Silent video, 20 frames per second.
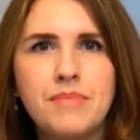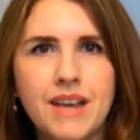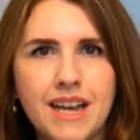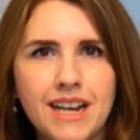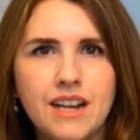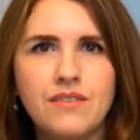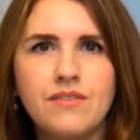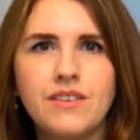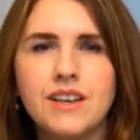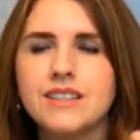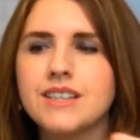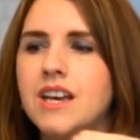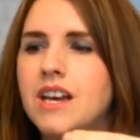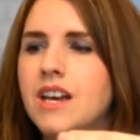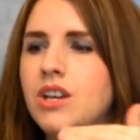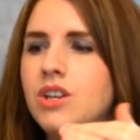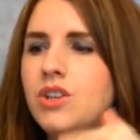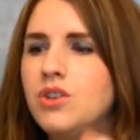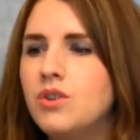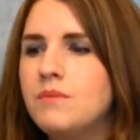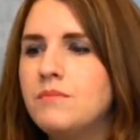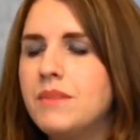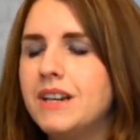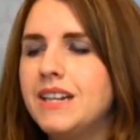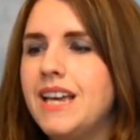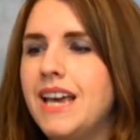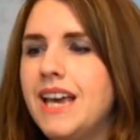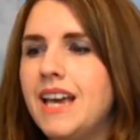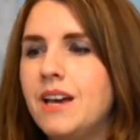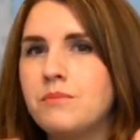So Jen's been through this and
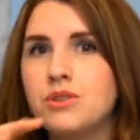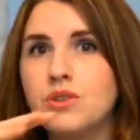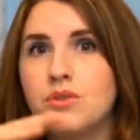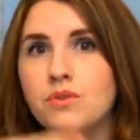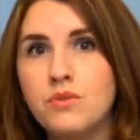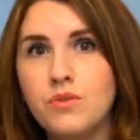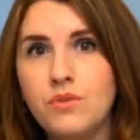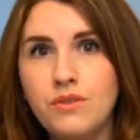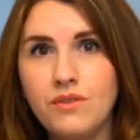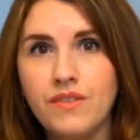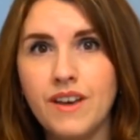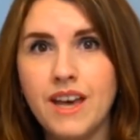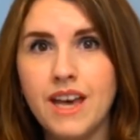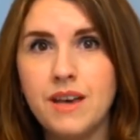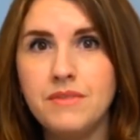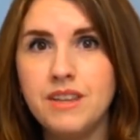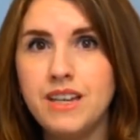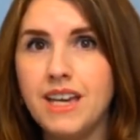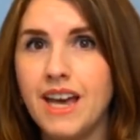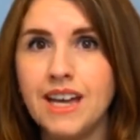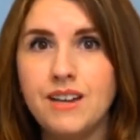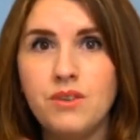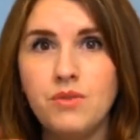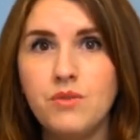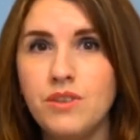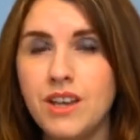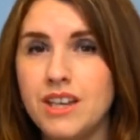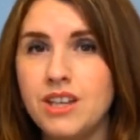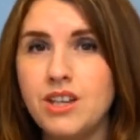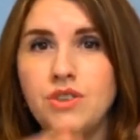she's picked out a lot of things that we
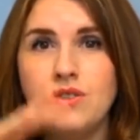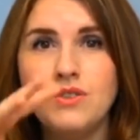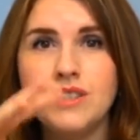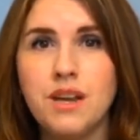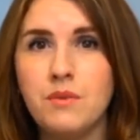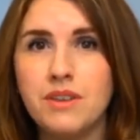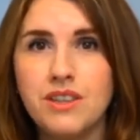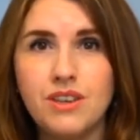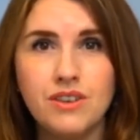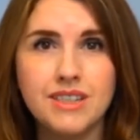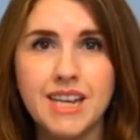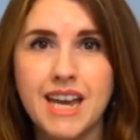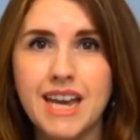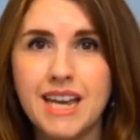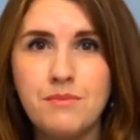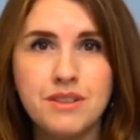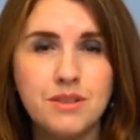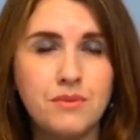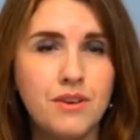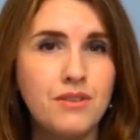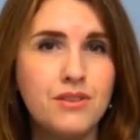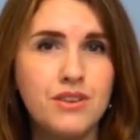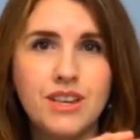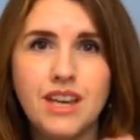should probably be doing with our